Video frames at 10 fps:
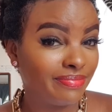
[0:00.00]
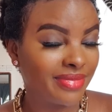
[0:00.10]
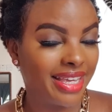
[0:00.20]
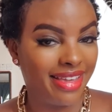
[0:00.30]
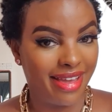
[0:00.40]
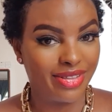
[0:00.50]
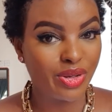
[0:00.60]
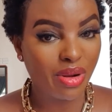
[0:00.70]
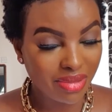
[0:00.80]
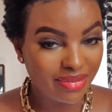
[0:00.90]
Yeah,
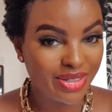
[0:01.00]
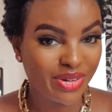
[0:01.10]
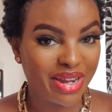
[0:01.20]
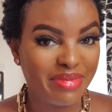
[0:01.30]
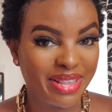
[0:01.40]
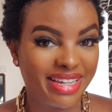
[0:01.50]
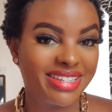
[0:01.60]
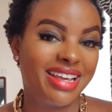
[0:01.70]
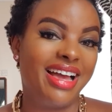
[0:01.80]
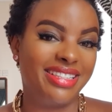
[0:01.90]
so I will talk about that
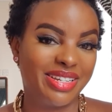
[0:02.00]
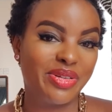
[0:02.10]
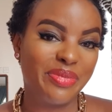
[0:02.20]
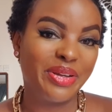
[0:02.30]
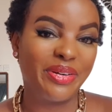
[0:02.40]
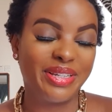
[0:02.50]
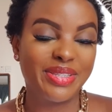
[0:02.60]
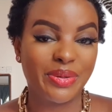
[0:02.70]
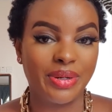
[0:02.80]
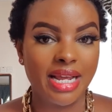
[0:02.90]
as a topic on
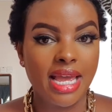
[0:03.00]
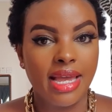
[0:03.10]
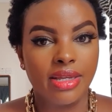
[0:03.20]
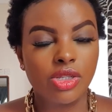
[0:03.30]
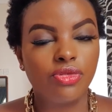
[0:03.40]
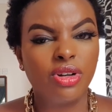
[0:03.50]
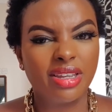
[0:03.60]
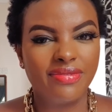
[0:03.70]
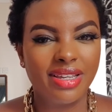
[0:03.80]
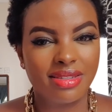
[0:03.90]
its own. So
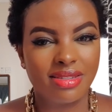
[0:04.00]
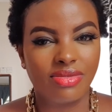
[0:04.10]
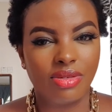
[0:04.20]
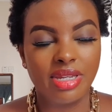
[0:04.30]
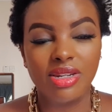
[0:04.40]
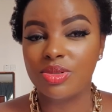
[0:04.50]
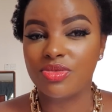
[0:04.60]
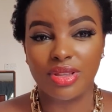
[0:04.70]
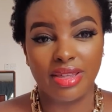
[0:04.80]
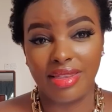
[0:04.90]
forgiveness is for me, not
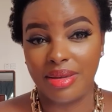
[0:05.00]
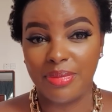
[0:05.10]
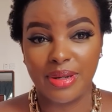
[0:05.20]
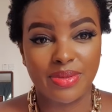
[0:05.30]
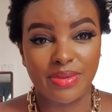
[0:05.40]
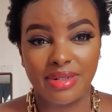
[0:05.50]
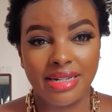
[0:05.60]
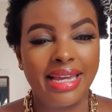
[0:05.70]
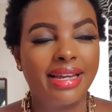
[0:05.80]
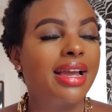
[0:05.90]
for the other person.
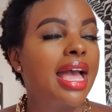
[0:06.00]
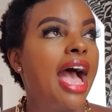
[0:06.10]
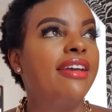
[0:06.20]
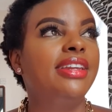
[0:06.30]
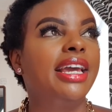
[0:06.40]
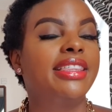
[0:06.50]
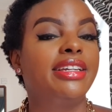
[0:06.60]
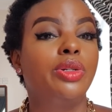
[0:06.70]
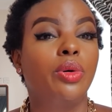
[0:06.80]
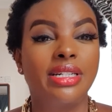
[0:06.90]
Like, I feel like they
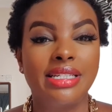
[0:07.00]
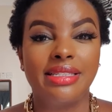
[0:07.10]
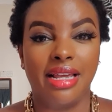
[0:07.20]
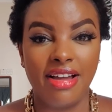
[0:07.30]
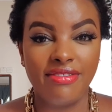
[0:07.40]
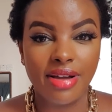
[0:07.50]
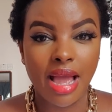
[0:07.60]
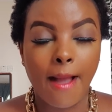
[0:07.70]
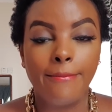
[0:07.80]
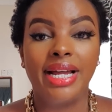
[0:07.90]
don't deserve,
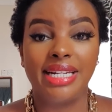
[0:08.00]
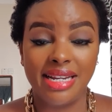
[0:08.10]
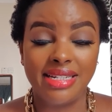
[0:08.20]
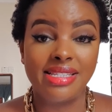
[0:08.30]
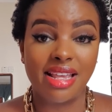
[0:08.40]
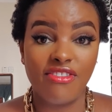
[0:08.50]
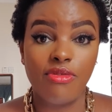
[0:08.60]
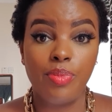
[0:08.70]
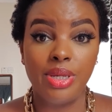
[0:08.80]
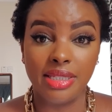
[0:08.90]
but I deserve
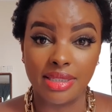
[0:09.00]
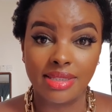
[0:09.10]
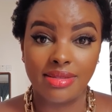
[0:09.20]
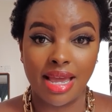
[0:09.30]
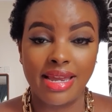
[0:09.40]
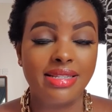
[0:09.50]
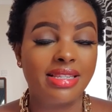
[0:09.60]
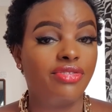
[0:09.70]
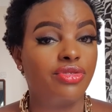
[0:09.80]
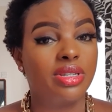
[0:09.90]
peace. I
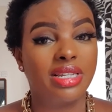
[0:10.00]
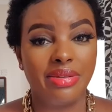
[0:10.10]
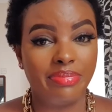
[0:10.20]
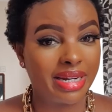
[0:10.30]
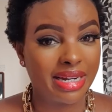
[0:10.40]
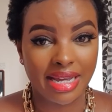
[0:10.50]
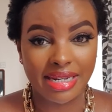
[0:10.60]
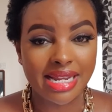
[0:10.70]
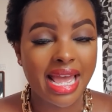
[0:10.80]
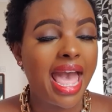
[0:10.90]
deserve to sleep at
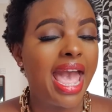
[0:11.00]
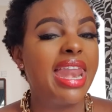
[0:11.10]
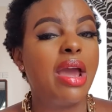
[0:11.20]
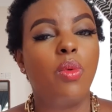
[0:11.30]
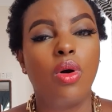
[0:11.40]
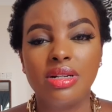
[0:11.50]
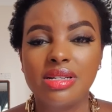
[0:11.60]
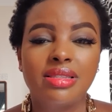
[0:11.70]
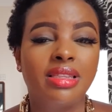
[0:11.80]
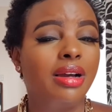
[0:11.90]
night. And I
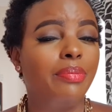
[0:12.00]
want the